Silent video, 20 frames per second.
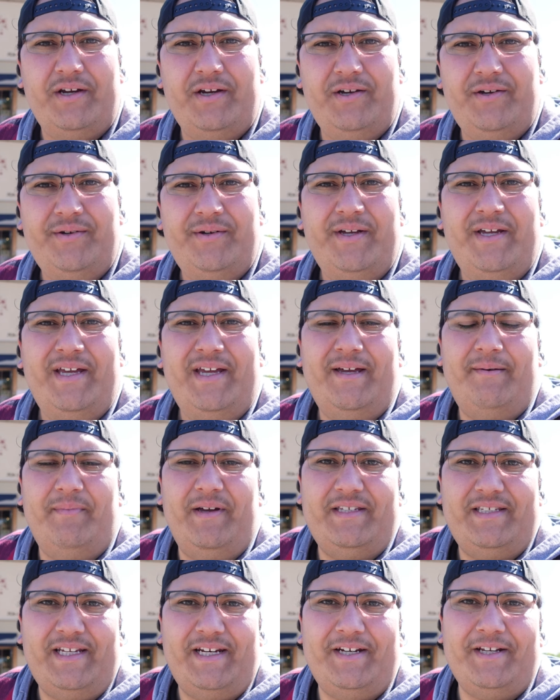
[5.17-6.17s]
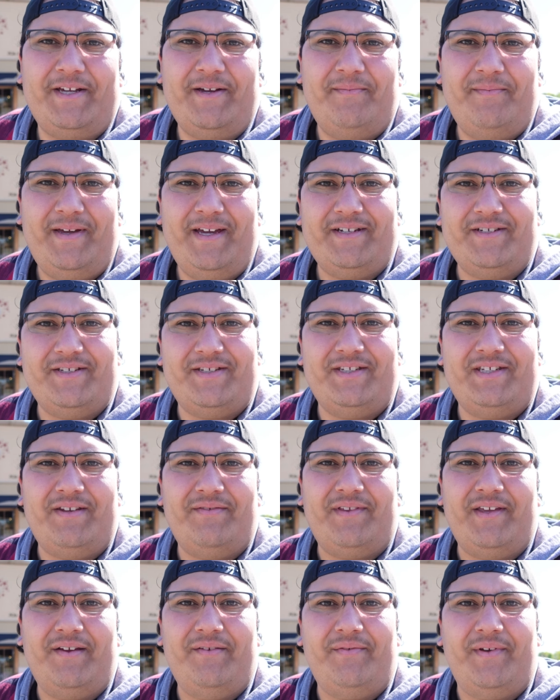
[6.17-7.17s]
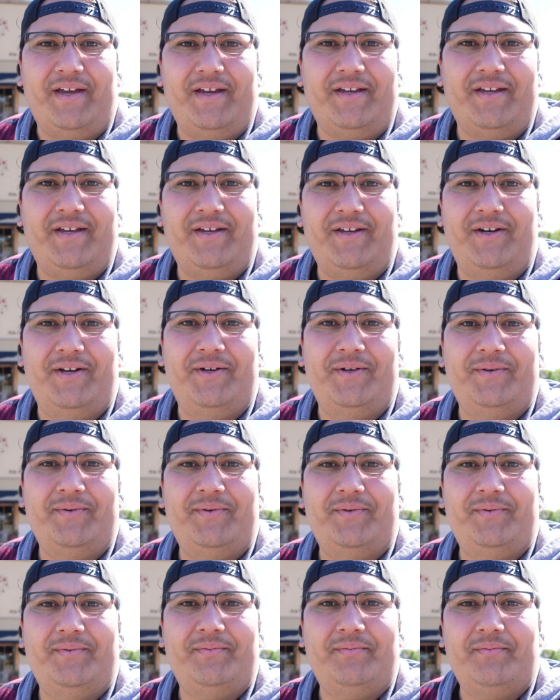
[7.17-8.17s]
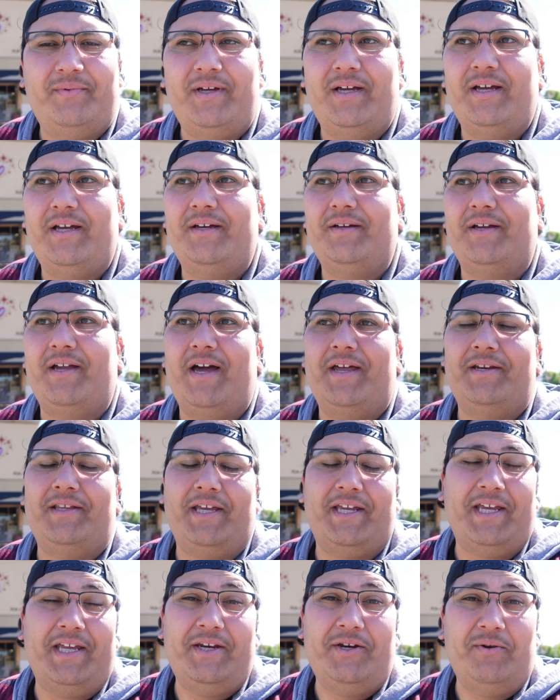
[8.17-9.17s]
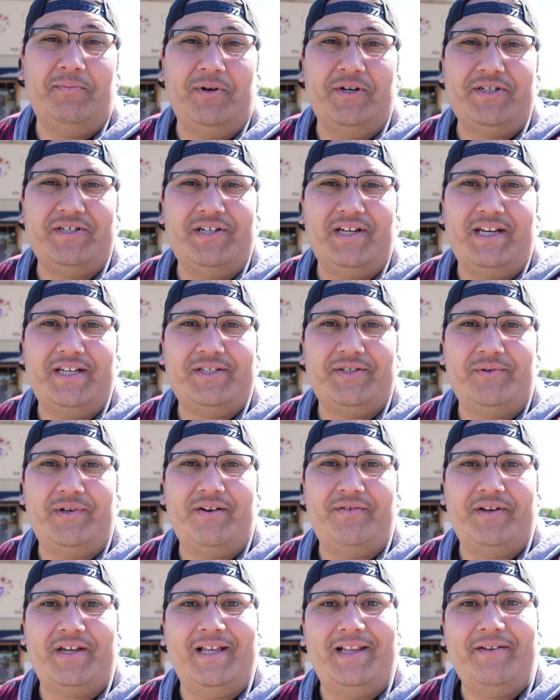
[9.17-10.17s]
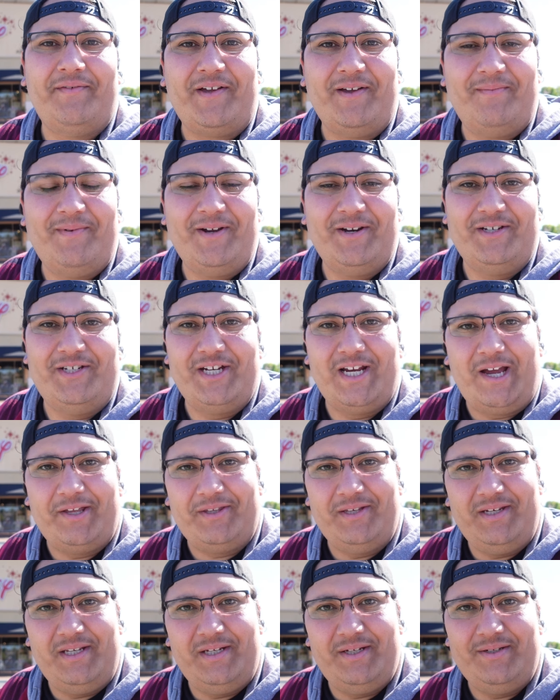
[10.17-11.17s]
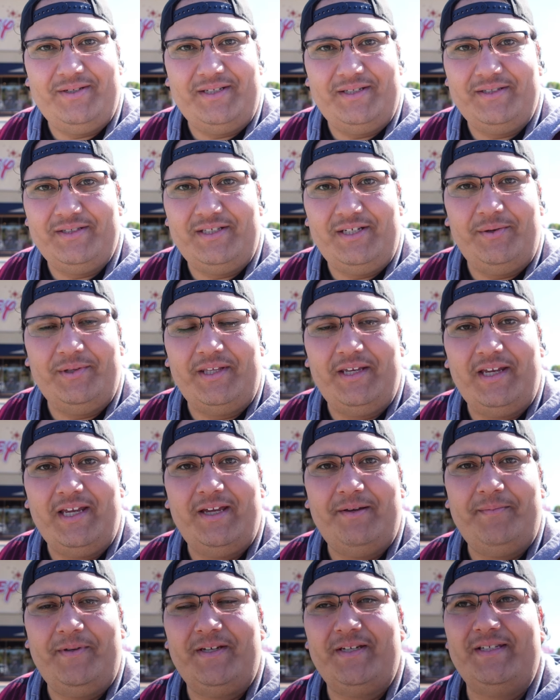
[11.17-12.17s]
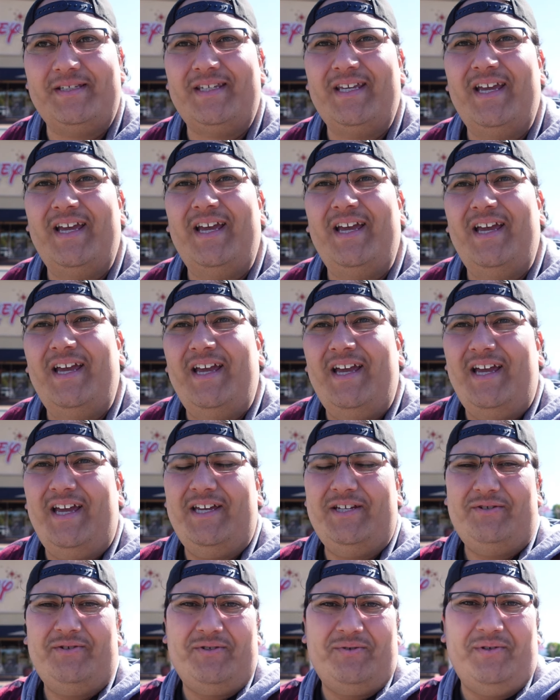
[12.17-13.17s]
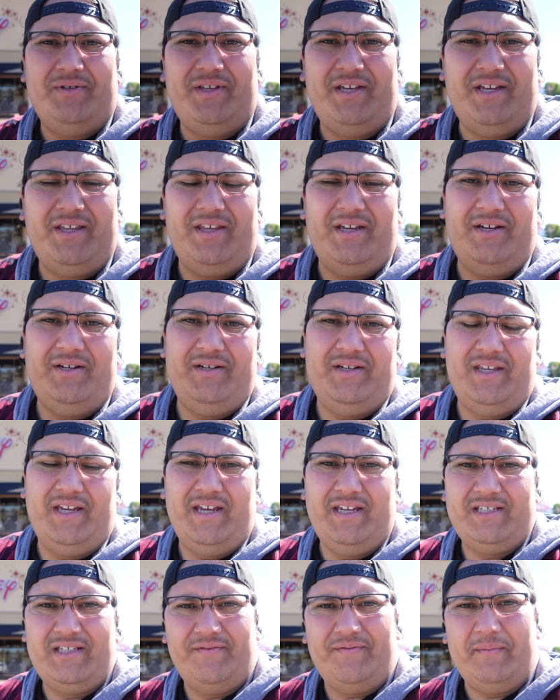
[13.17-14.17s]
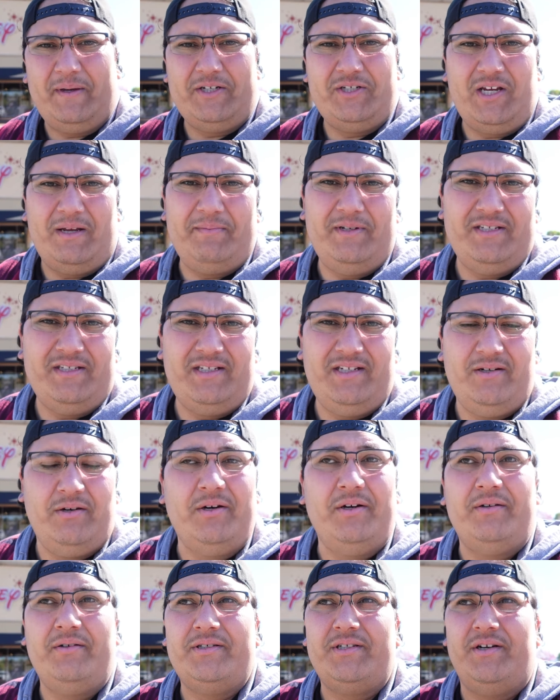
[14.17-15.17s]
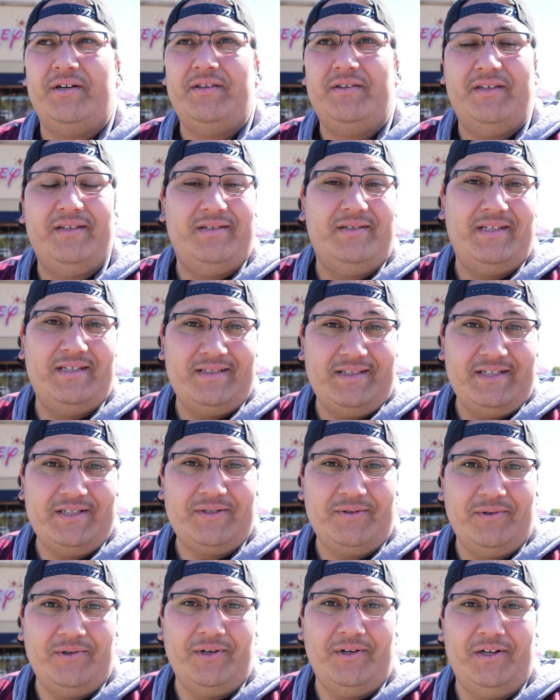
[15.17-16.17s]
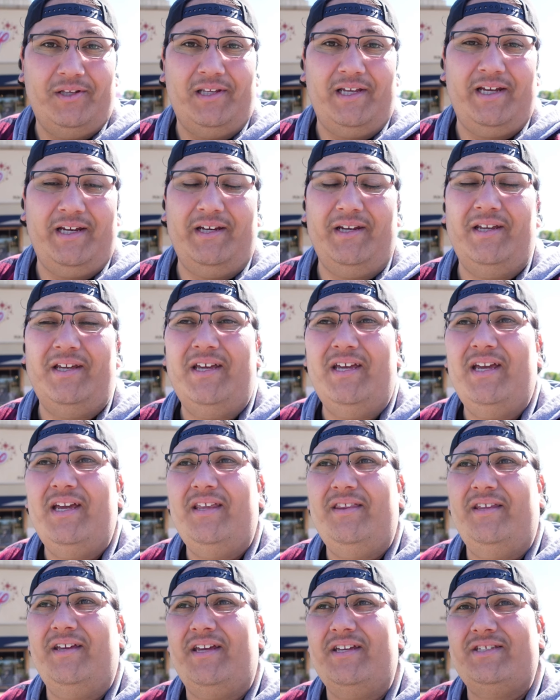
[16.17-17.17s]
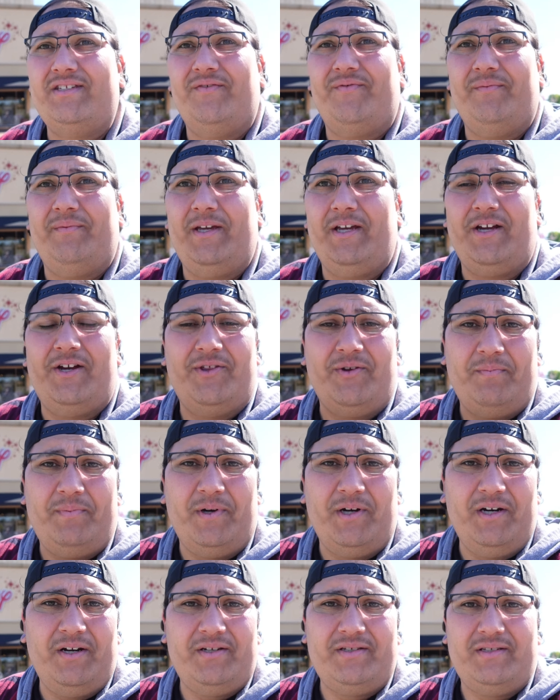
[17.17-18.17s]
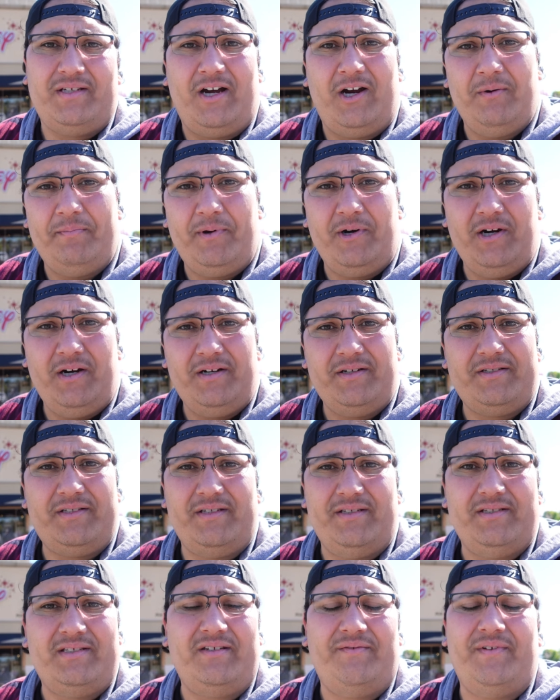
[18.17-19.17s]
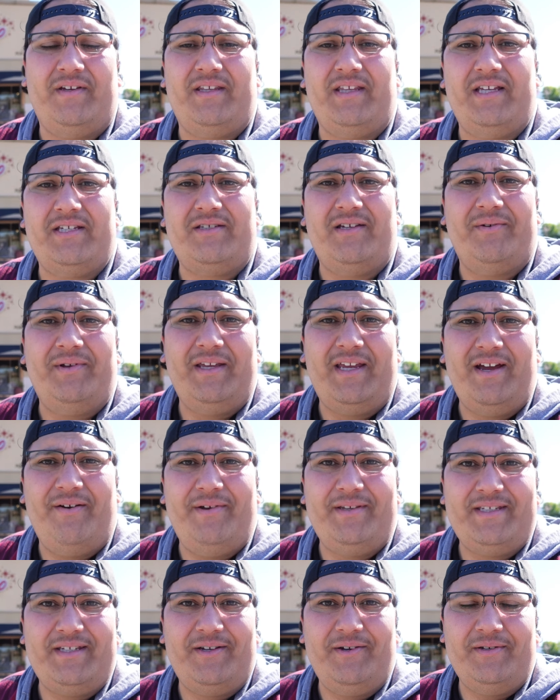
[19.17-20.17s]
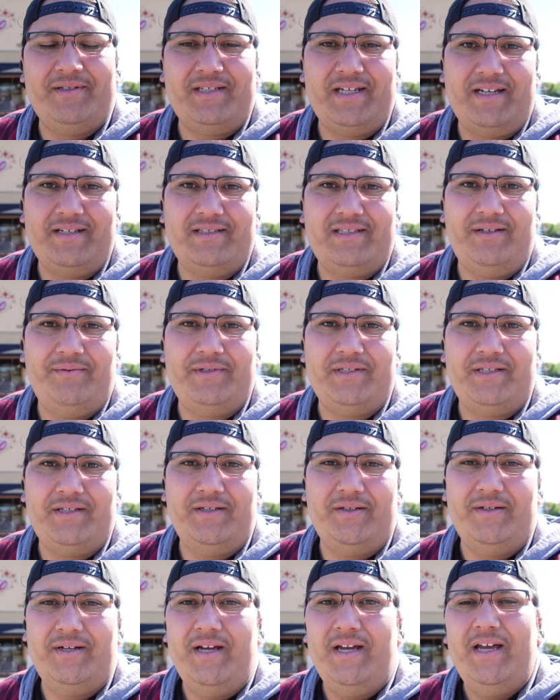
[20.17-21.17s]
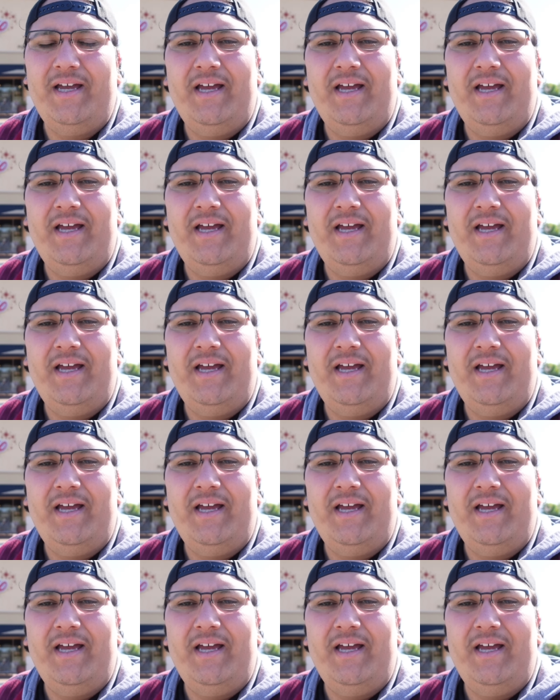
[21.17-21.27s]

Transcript: ago, but I decided to come back just to see if they've like, you know, uh, got any like any new merchandise or whatever. Cause I love coming here to check out the deals and see what they get because as usual, they, they, they get stuff from like Shop Disney or sorry, the Disney store online. They get stuff from like other parks, our parks and stuff like that. So I really can't wait to go inside and see what's new.